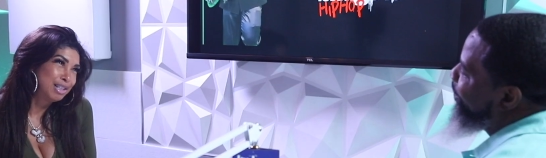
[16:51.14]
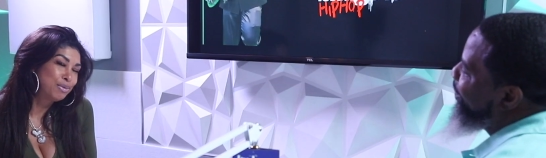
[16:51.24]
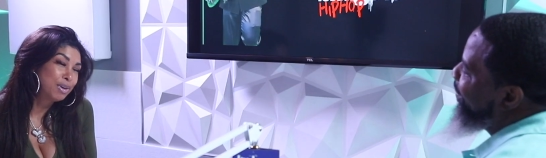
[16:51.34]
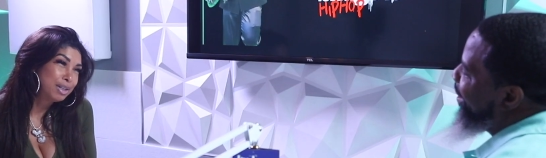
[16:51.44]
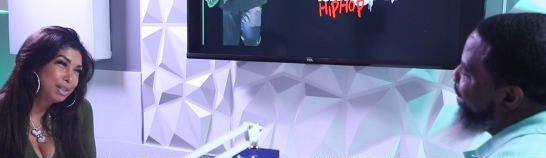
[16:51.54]

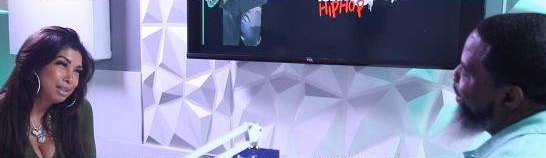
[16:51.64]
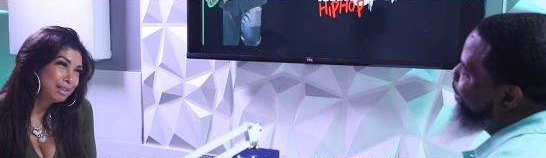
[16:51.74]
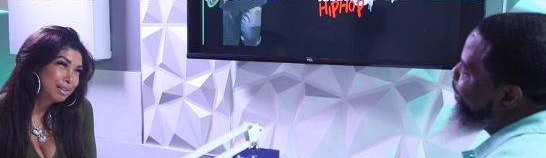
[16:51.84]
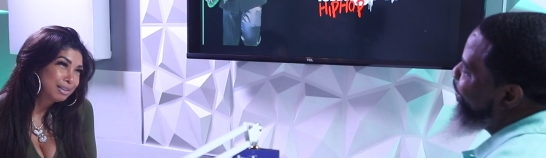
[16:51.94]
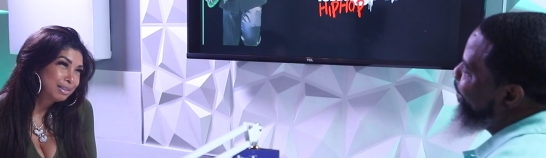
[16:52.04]
Speaker 1: It's funny.
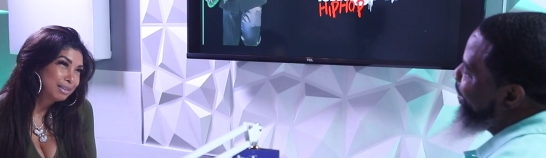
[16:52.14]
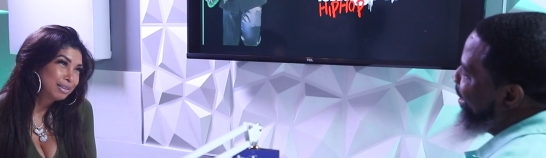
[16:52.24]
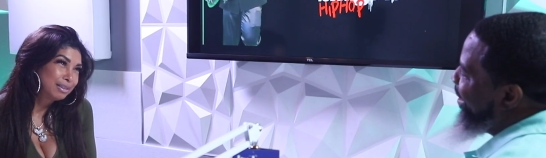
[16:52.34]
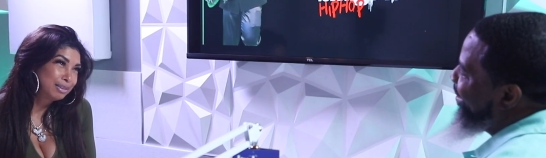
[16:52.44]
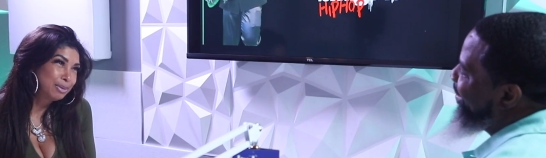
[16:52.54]

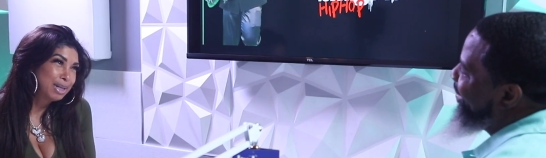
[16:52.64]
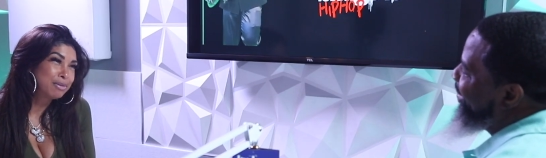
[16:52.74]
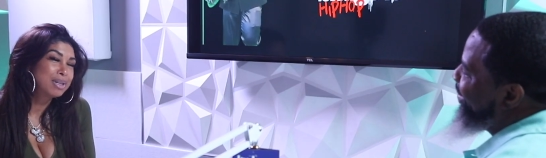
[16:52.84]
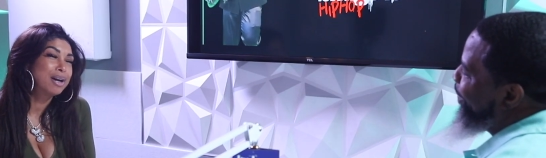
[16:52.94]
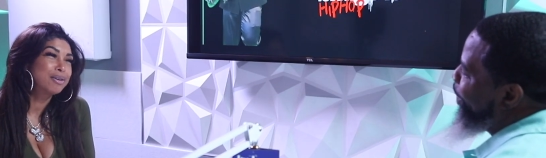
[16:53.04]
Yeah. We
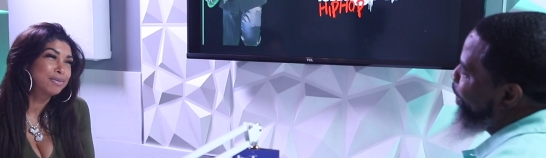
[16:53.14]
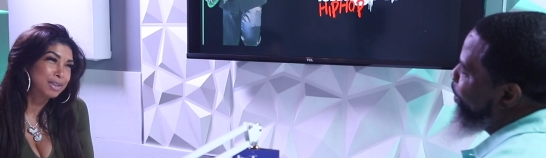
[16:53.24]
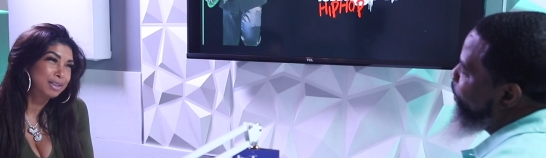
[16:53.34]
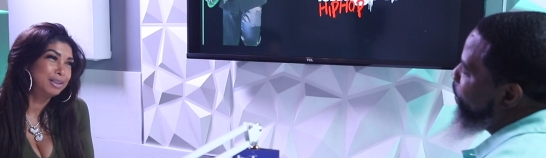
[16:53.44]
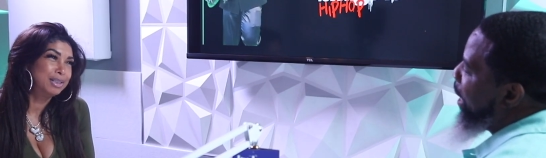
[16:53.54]
have a lot of
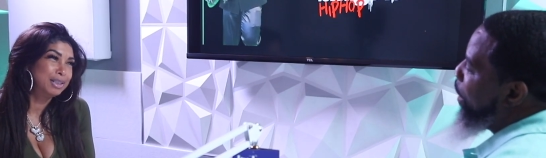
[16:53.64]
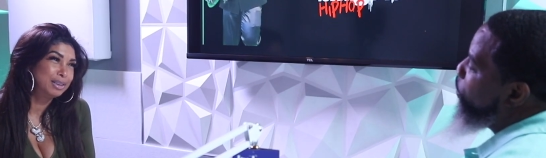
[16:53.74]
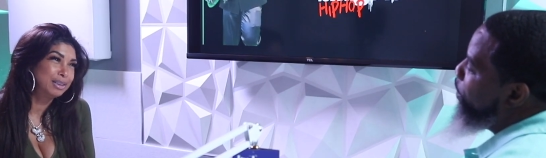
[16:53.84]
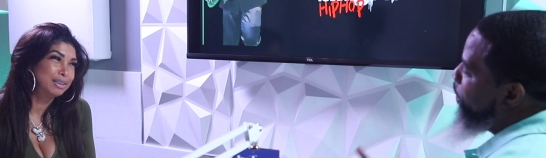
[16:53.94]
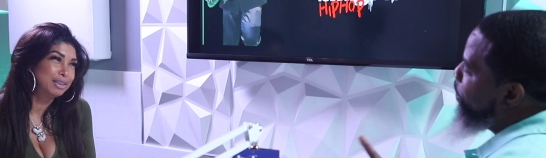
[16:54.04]
fun on. There. I
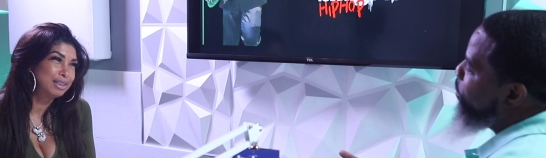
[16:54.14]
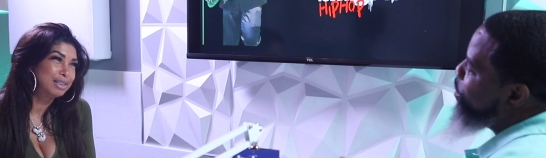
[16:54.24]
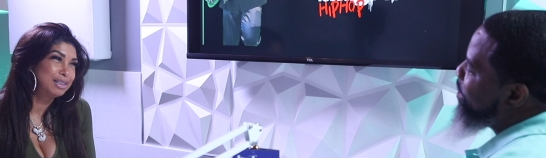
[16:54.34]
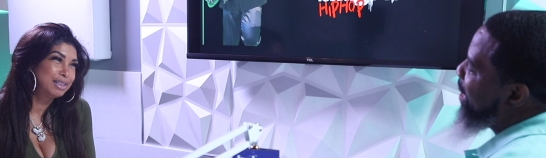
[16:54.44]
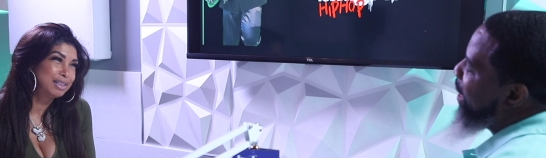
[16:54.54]
Speaker 2: remember
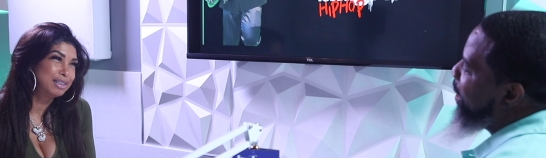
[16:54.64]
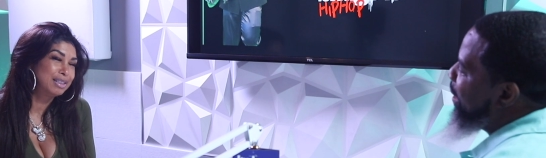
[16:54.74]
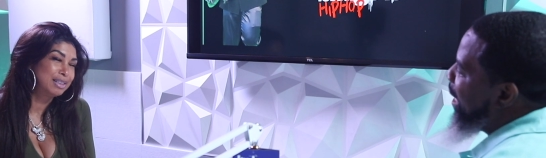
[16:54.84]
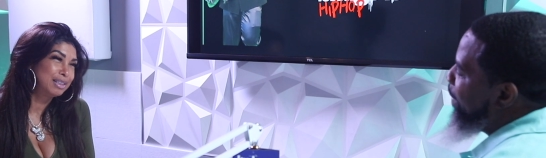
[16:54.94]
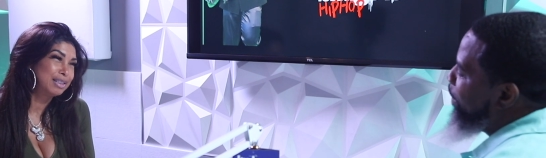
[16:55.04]
you
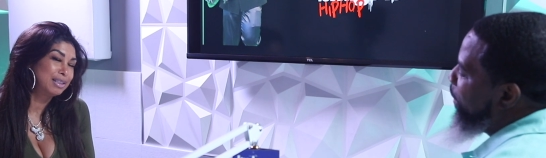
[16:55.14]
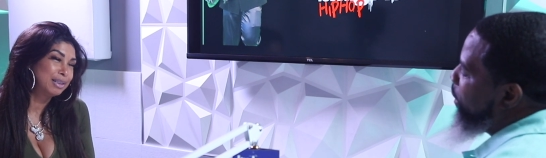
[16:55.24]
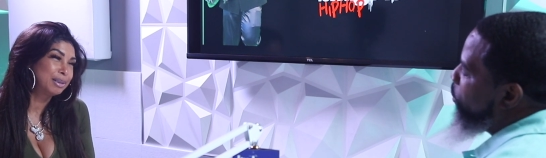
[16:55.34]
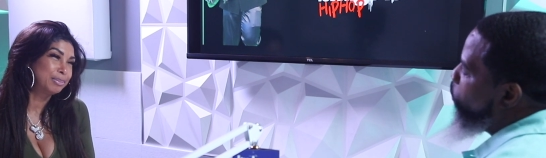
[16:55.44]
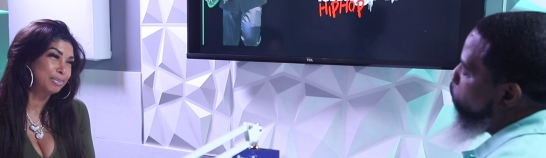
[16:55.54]
saying that
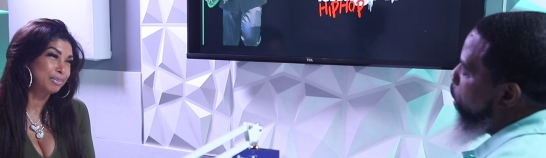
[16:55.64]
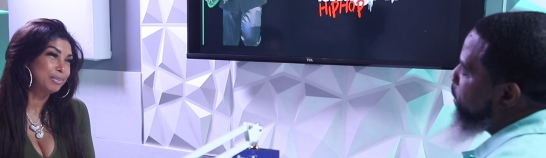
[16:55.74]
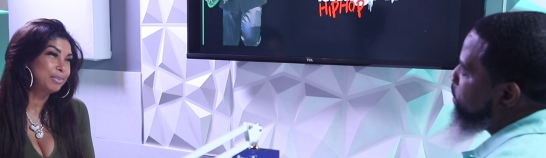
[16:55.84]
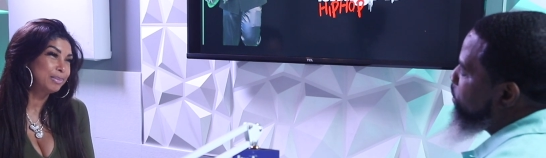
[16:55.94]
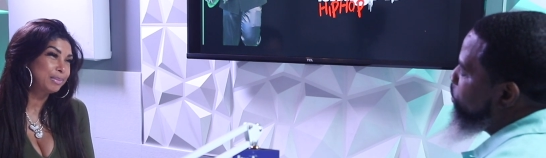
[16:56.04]
you
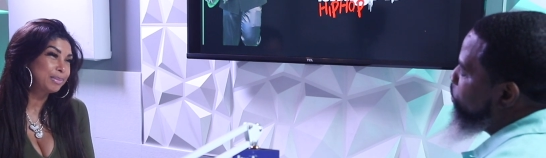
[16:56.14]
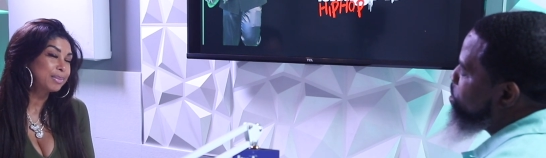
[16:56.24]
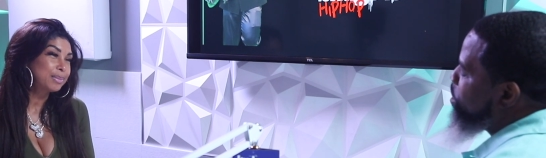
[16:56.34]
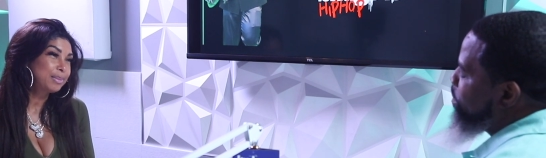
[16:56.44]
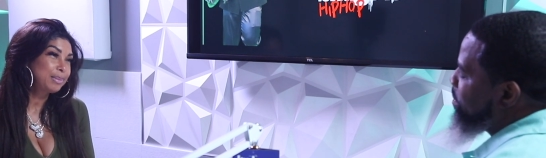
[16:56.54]
wanted to
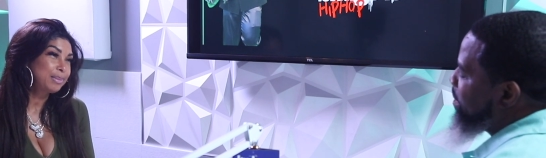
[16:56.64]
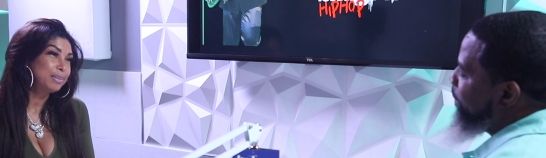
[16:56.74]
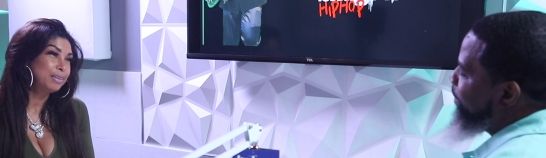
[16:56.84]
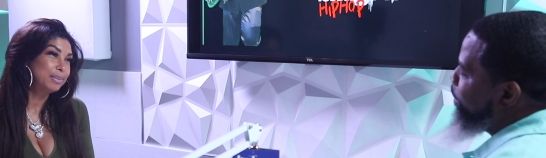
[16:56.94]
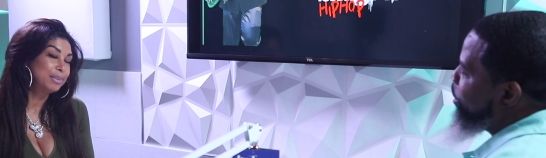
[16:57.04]
do some
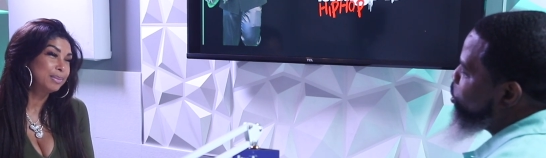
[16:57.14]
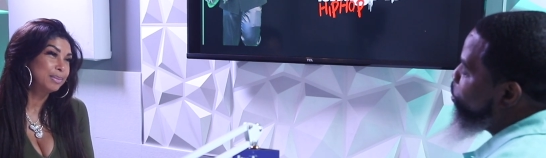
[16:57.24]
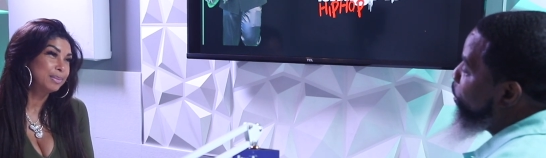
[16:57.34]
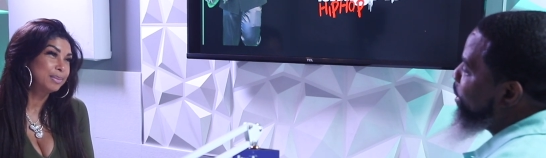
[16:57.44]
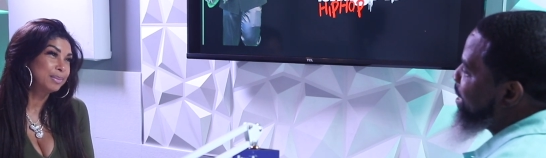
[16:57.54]
stuff,
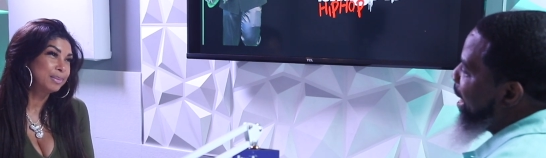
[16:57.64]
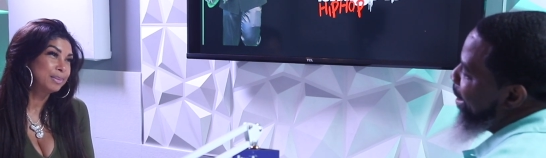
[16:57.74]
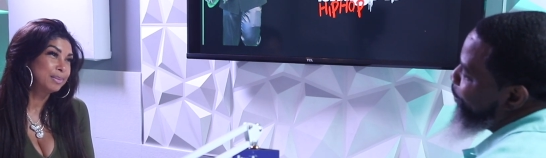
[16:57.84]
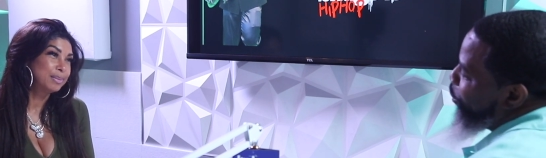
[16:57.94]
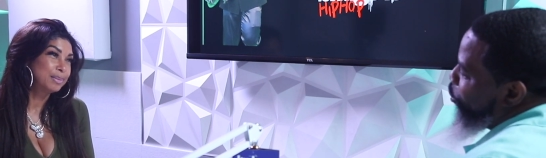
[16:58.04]
but you wanted to
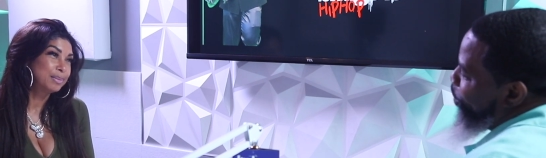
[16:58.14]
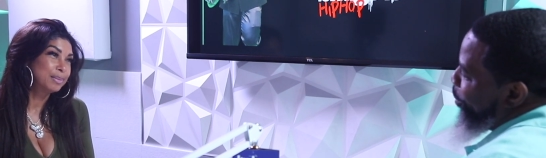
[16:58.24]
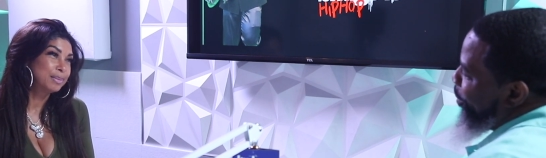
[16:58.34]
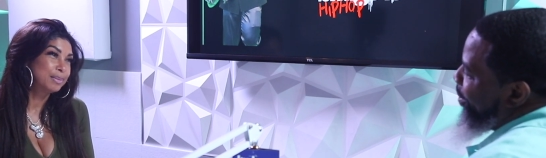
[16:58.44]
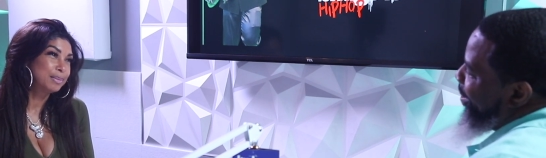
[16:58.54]
have humor.
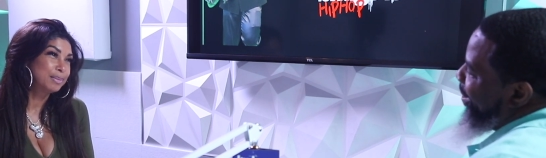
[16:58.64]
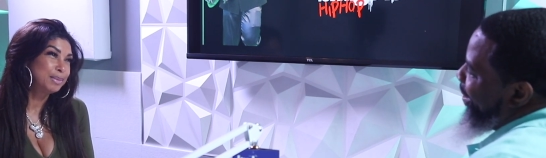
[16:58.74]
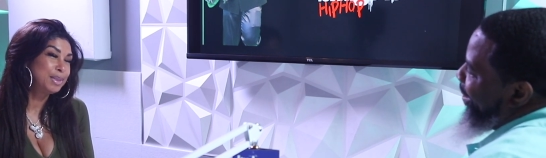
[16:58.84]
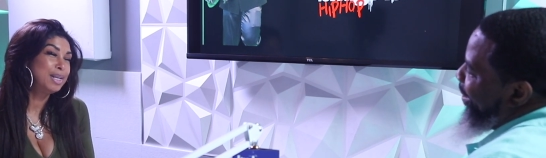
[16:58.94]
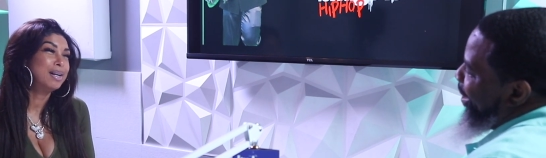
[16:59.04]

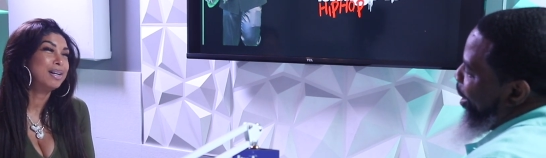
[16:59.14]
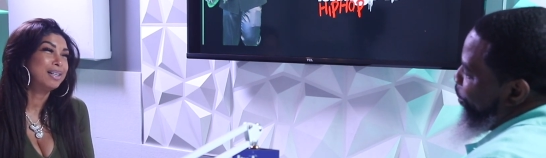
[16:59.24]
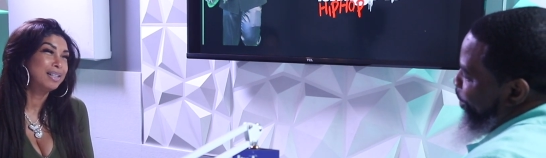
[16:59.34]
Yeah. I